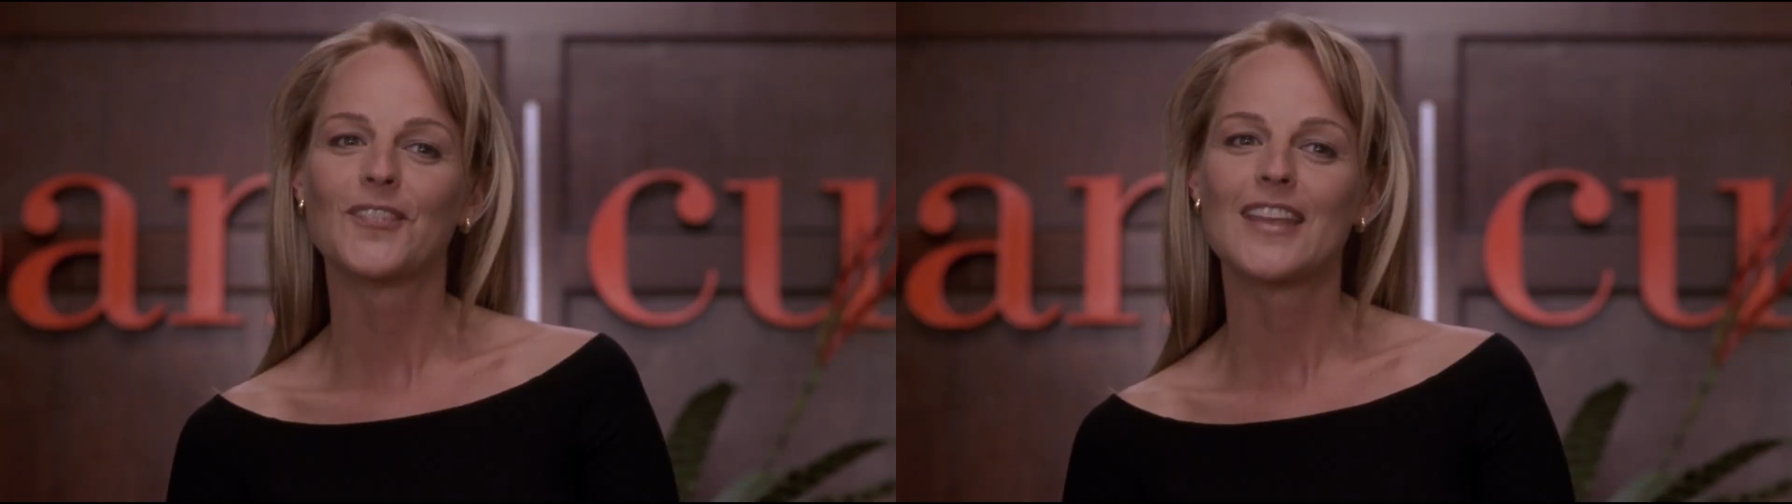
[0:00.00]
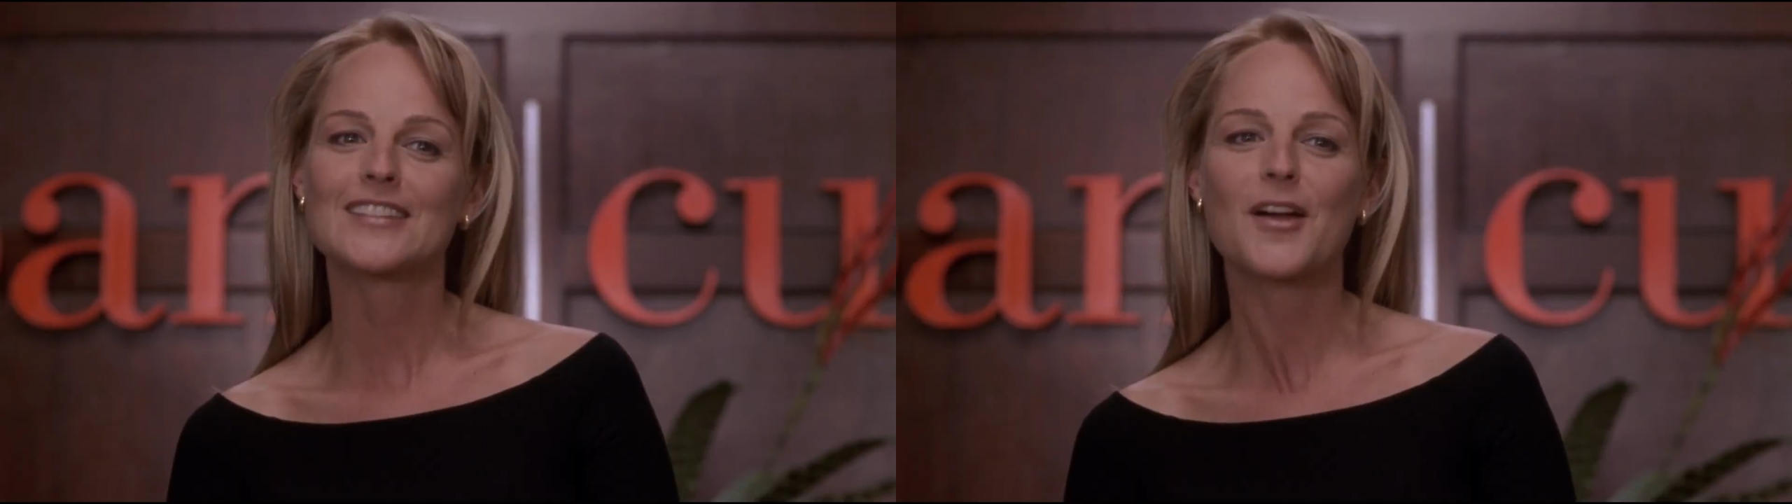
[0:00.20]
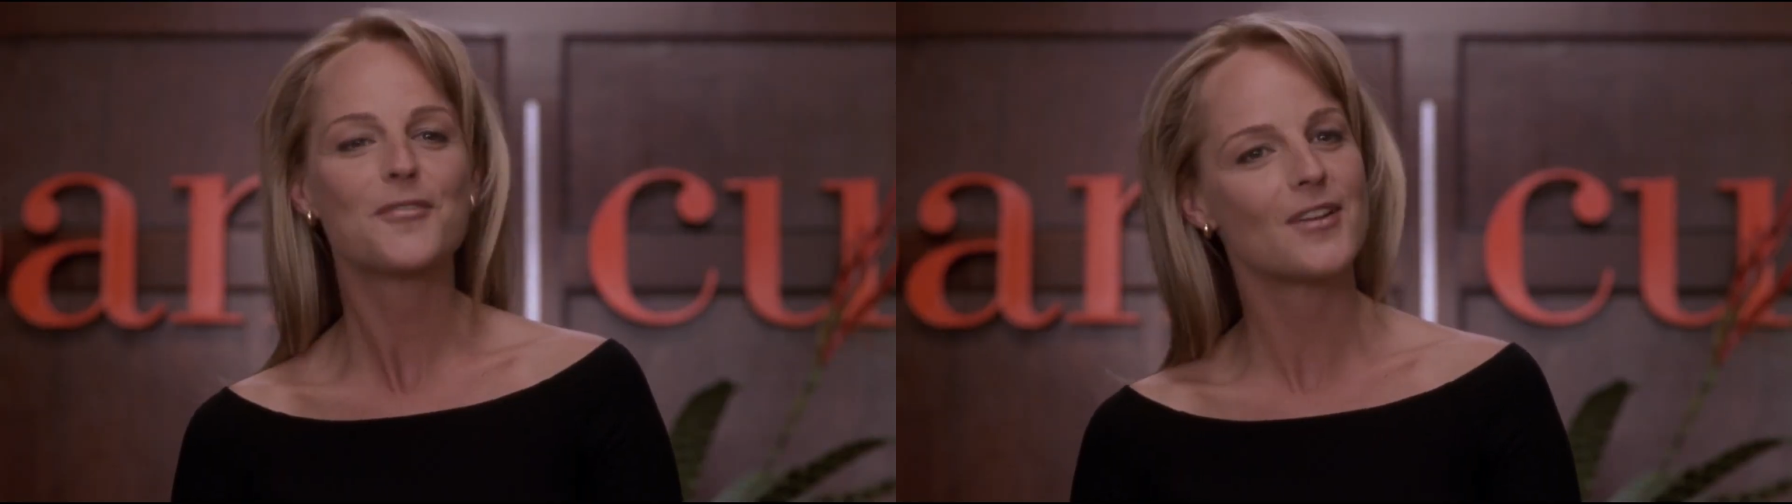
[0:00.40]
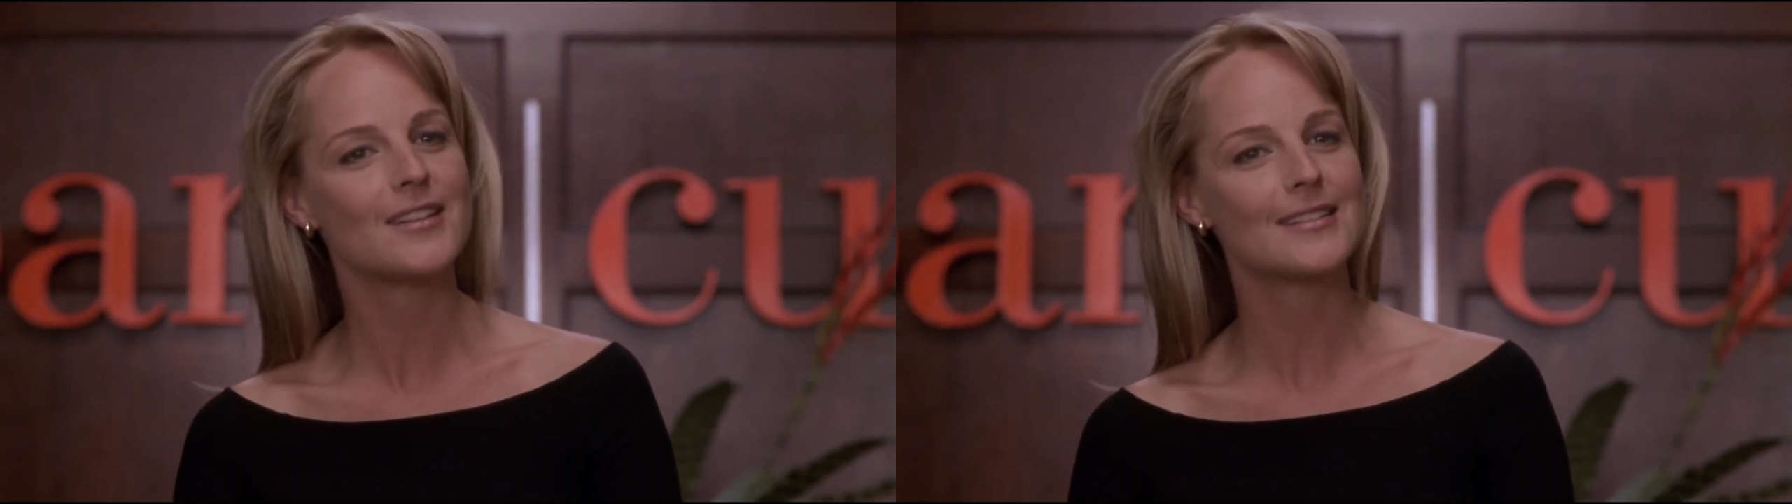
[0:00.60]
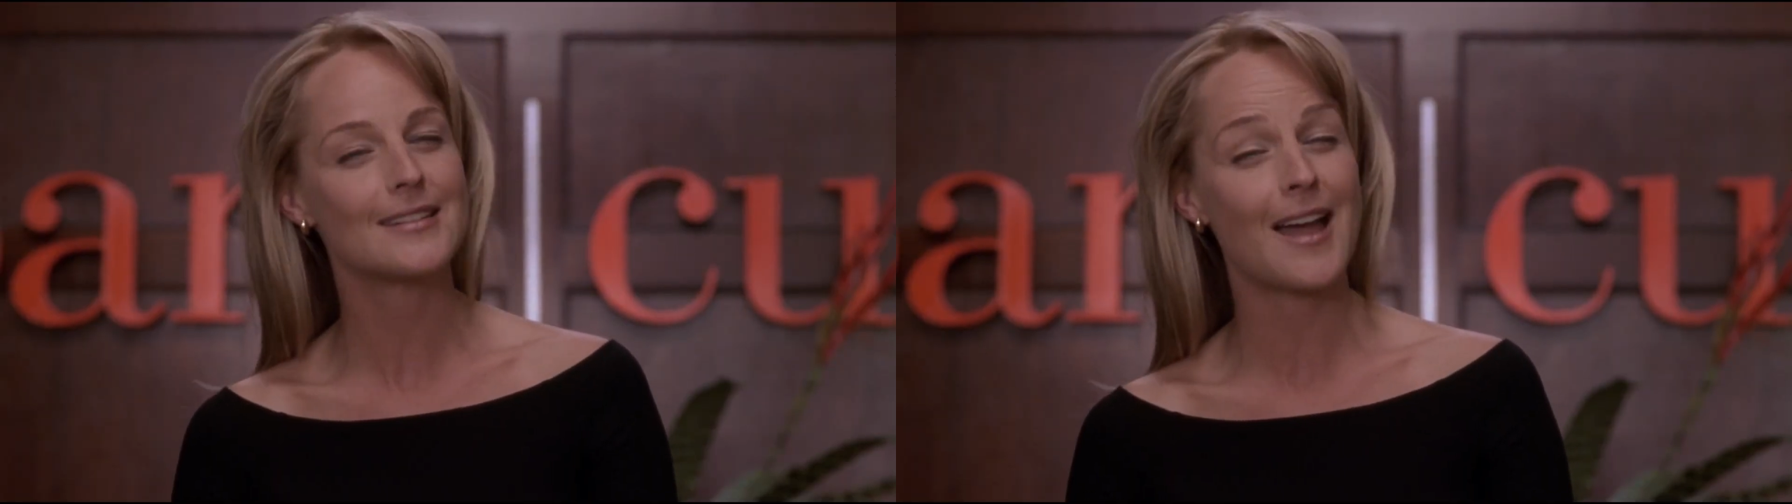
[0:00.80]
a company
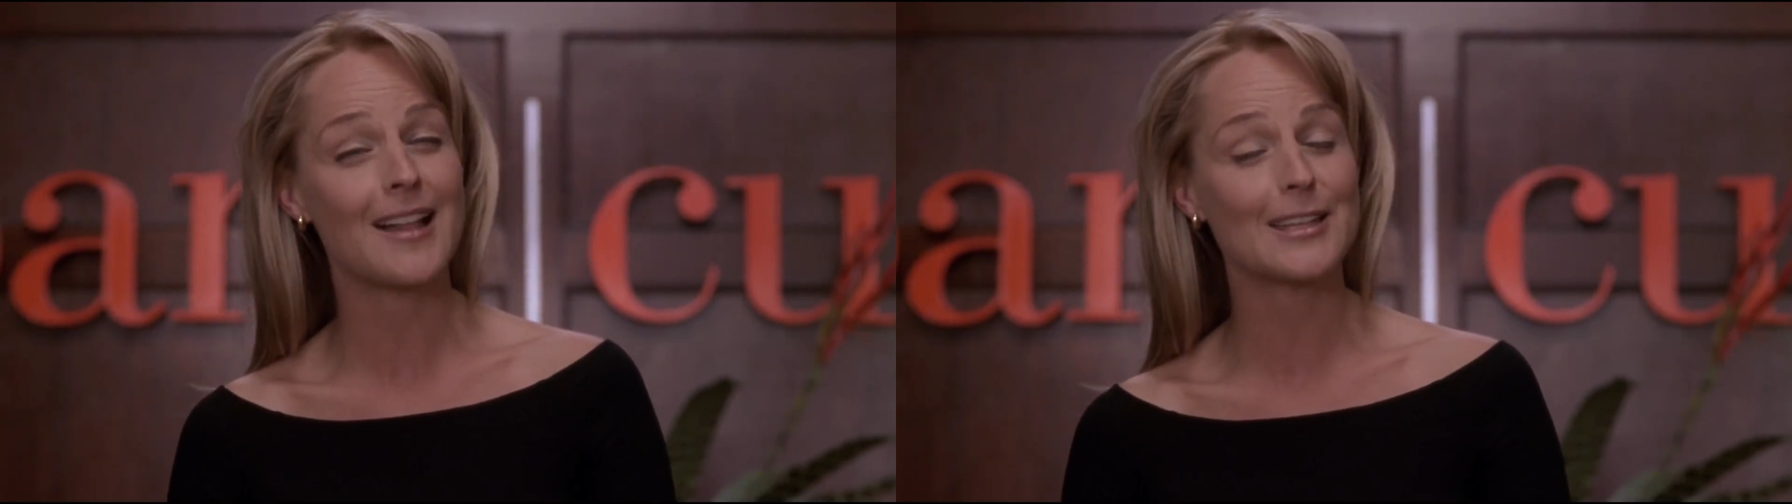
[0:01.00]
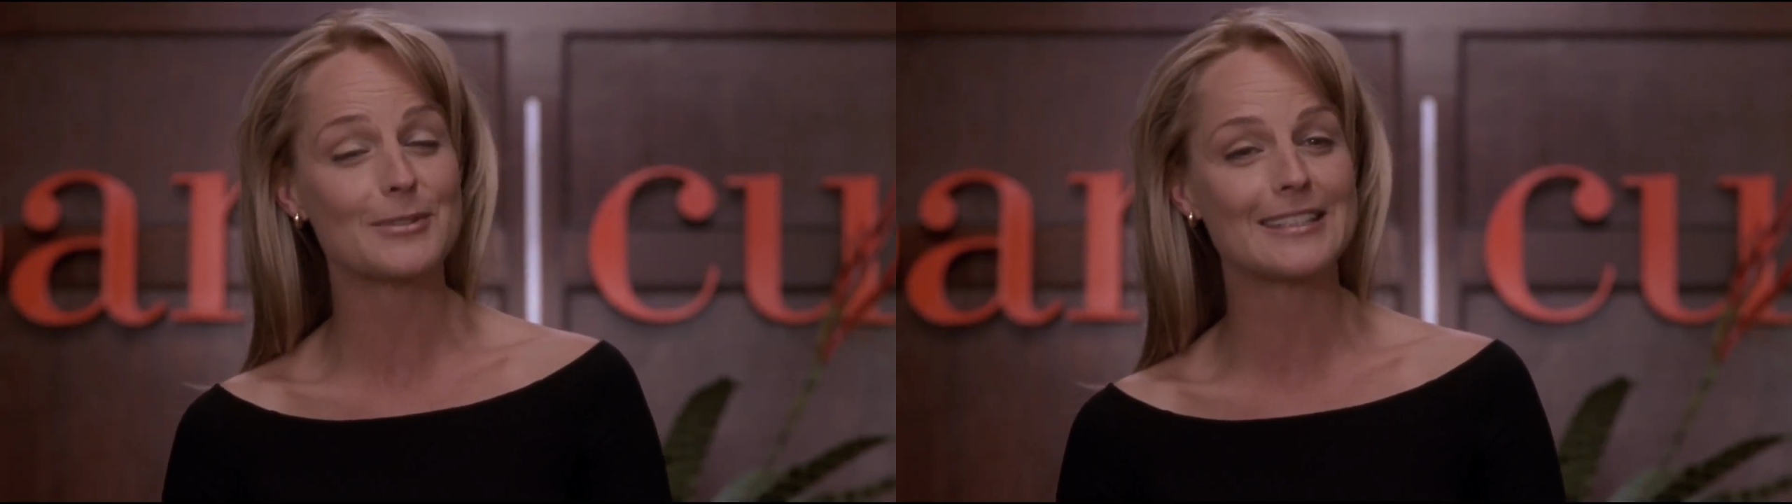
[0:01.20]
executive,